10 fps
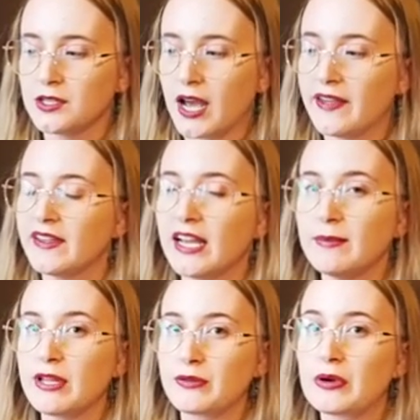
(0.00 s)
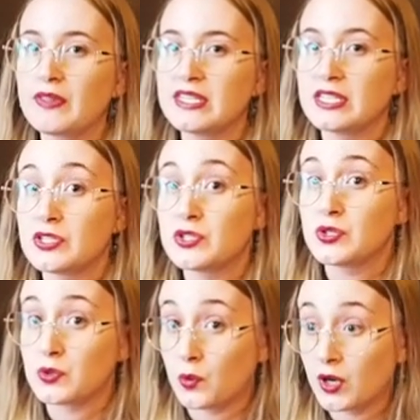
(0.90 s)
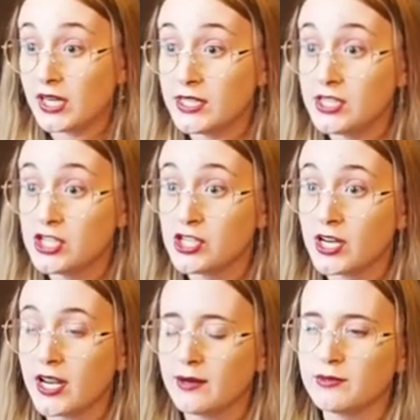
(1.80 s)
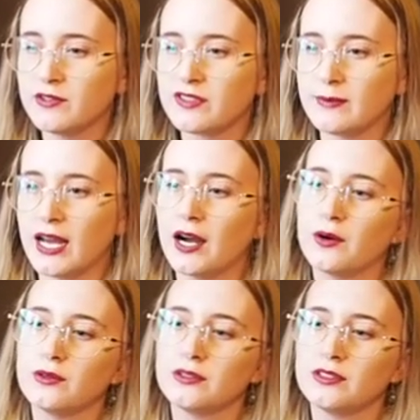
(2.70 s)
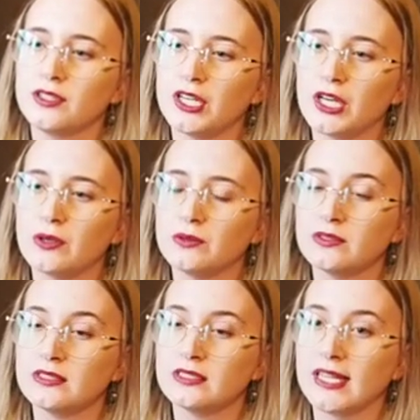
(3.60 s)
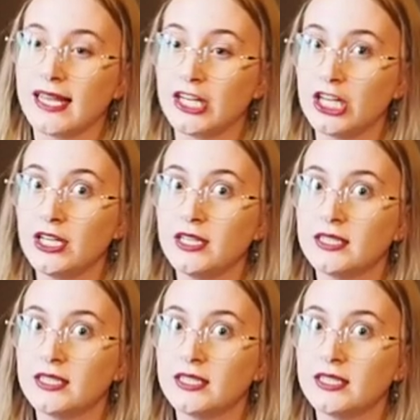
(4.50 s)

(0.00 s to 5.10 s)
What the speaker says: I think I might throw these into storage and move them out, later.